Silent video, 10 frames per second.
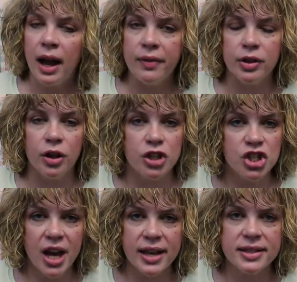I have a
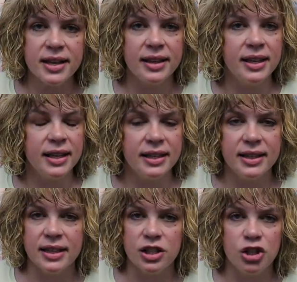large chest. I think
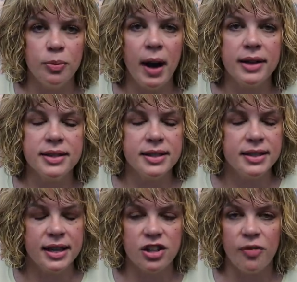anything that's too boxy
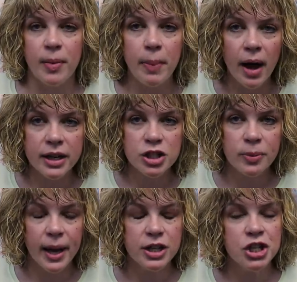stands off my body
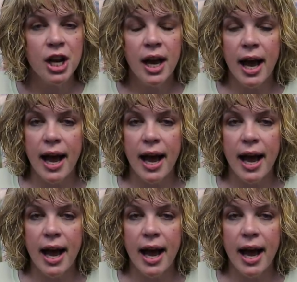too much.